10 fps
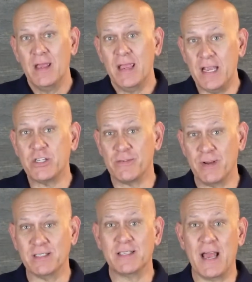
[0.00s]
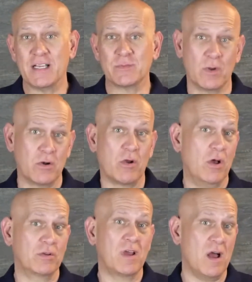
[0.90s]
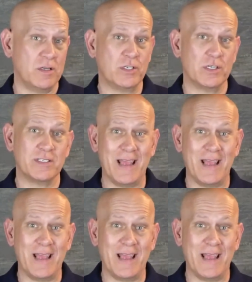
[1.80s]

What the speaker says: Each of us has what are called conscious